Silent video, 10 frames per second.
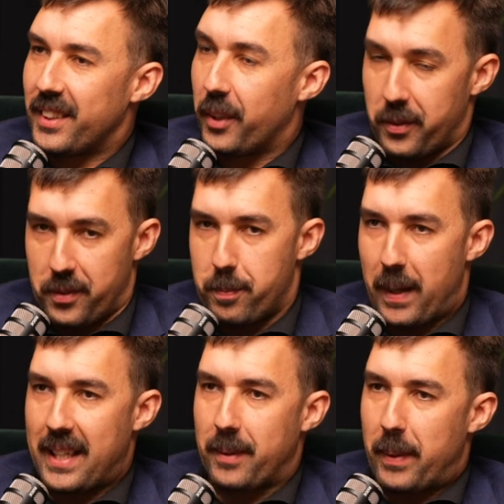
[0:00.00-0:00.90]
So
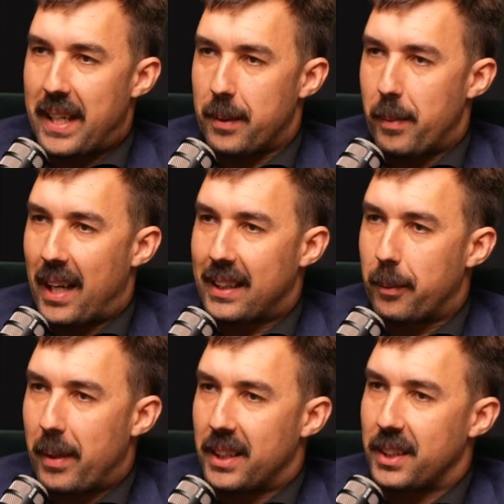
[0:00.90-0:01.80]
being being the
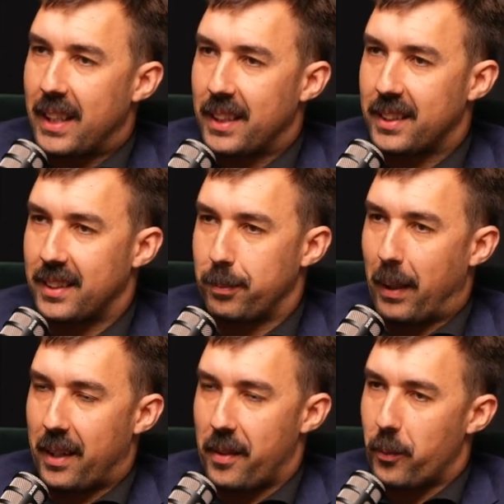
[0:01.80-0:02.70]
marketing manager, that's
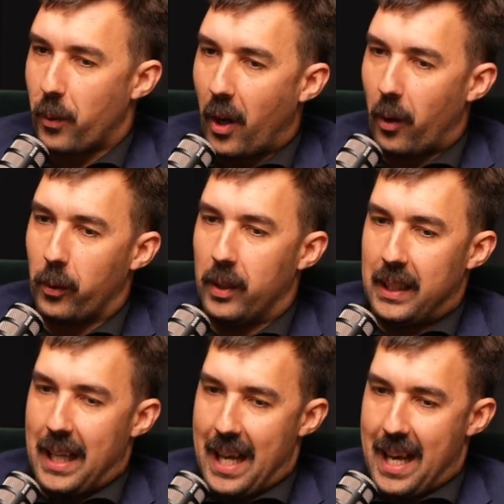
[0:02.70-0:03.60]
part of the role.
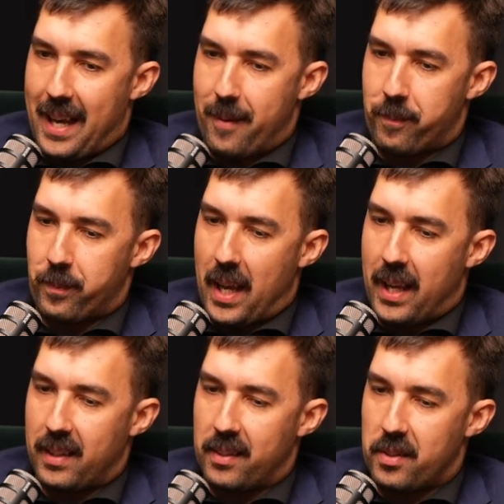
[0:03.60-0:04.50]
Um,
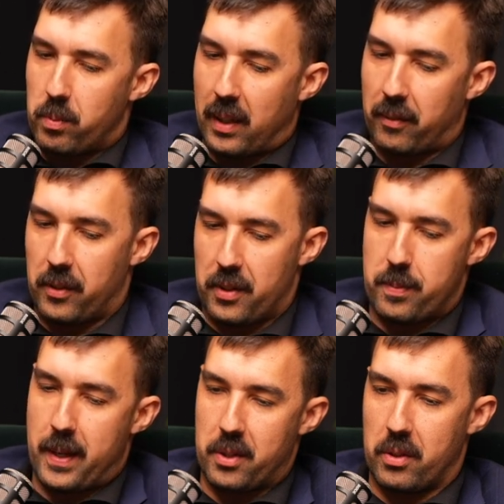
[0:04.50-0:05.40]
and when I first
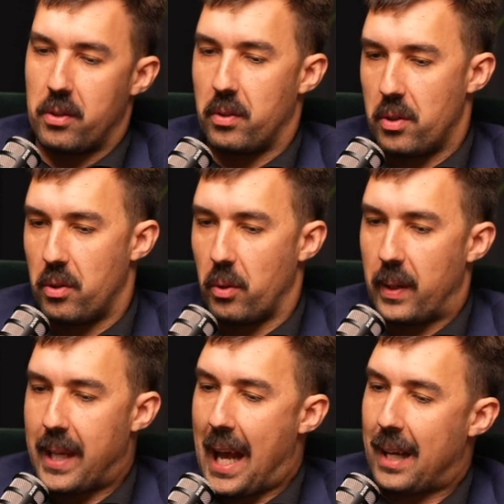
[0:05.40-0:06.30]
met you, you
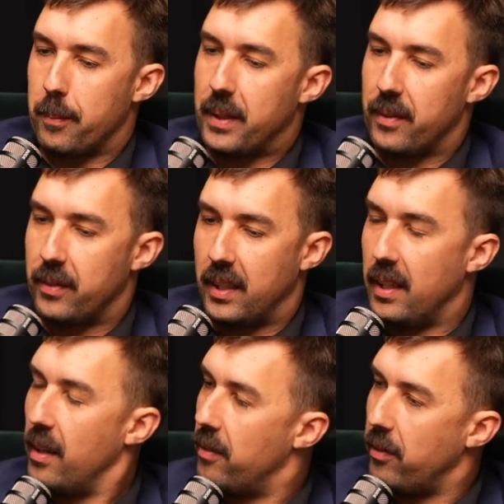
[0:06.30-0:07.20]
already had a bit of
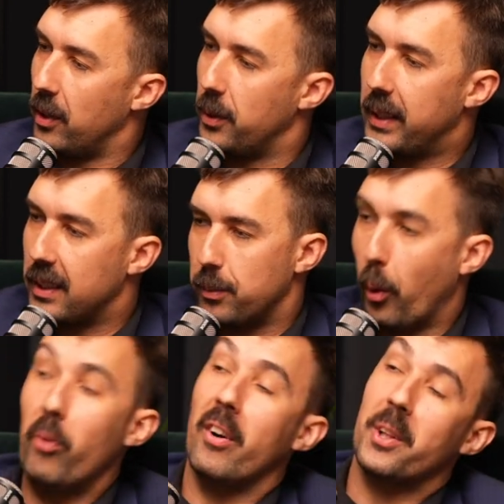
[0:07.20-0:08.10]
a, a following, a
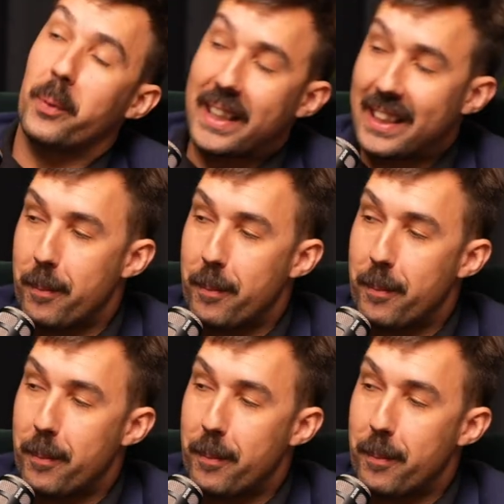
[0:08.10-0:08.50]
small following